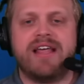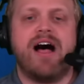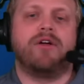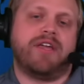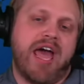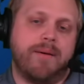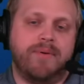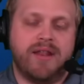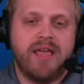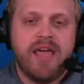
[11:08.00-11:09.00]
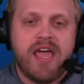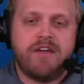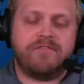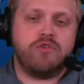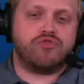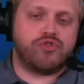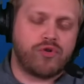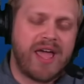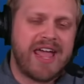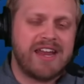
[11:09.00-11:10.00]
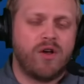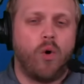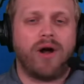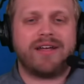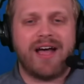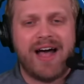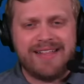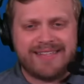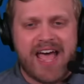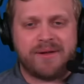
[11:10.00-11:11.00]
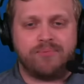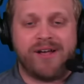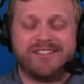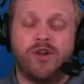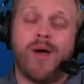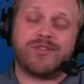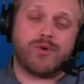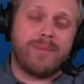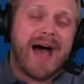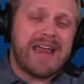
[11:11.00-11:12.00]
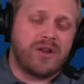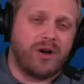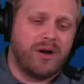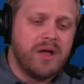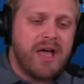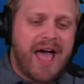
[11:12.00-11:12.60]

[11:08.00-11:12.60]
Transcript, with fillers: dollars cap hit. If you trade or cut Dak Prescott, who, as a reminder,